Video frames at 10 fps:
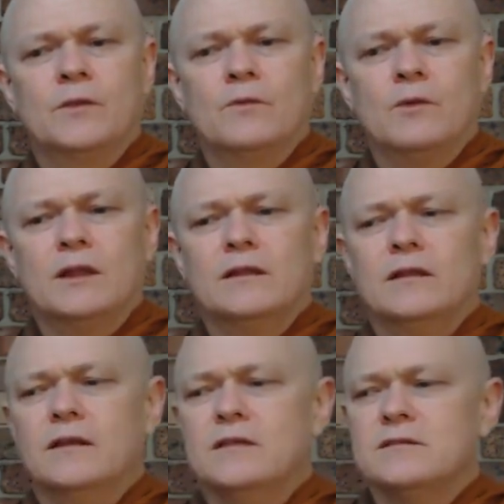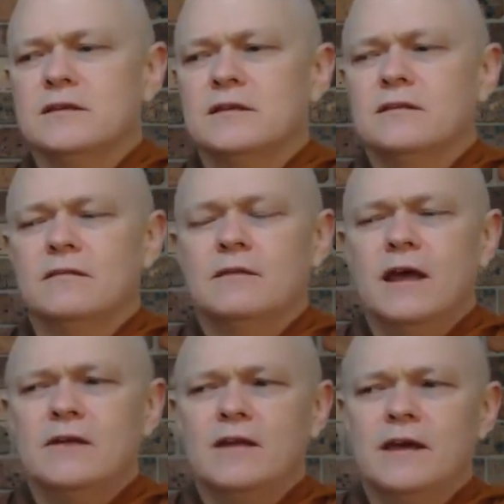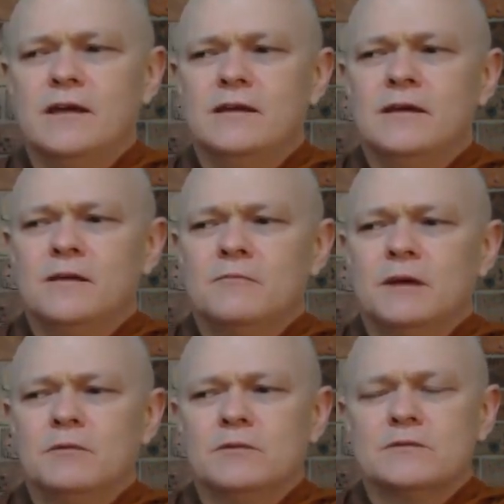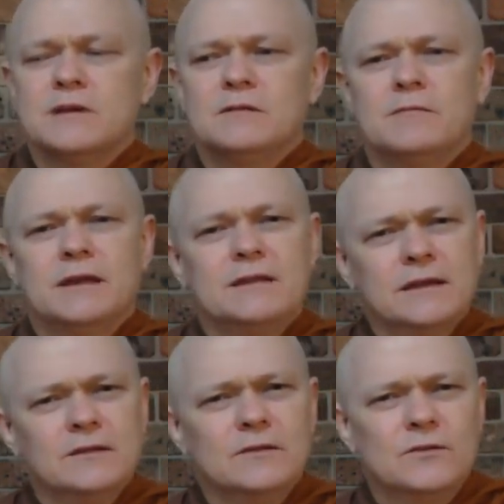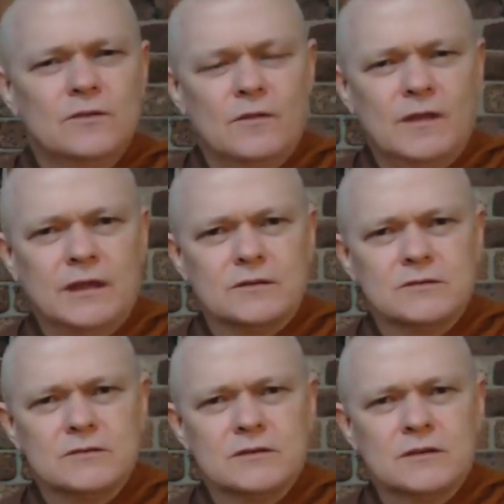Well, in our day, people seem to be addicted to the things.